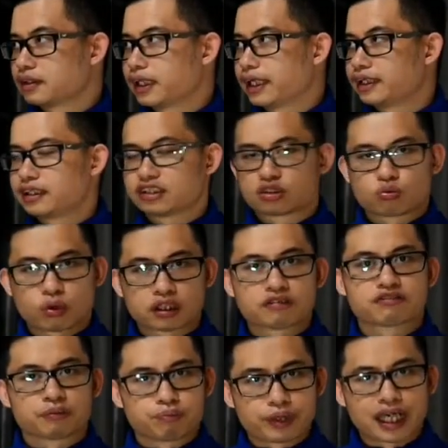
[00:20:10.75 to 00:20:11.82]
It is one of
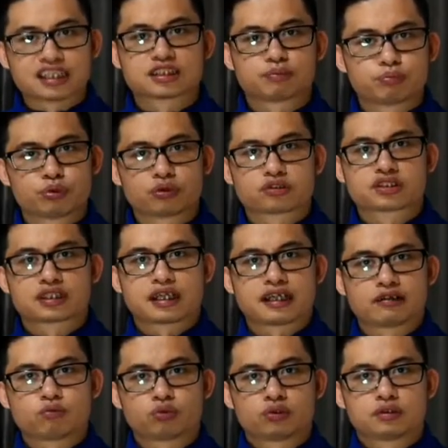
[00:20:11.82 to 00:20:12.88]
the best books
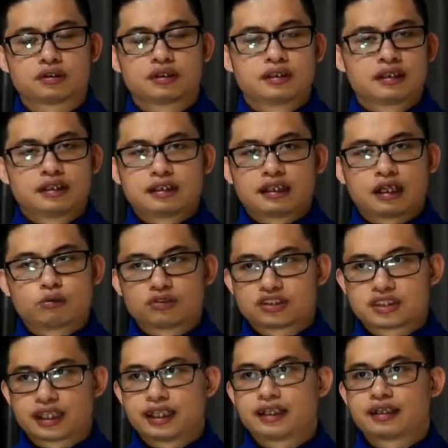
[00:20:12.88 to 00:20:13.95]
I would
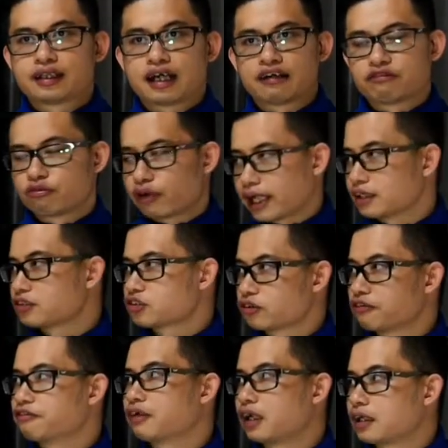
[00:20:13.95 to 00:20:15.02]
say I've read
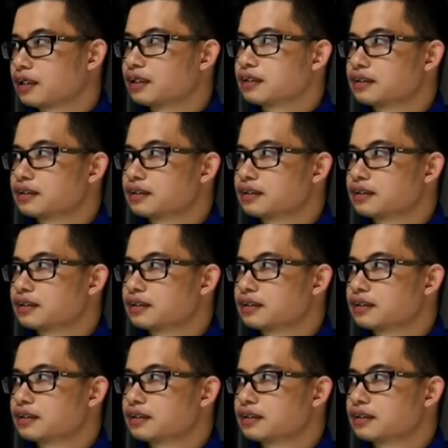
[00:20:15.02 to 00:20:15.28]
so far.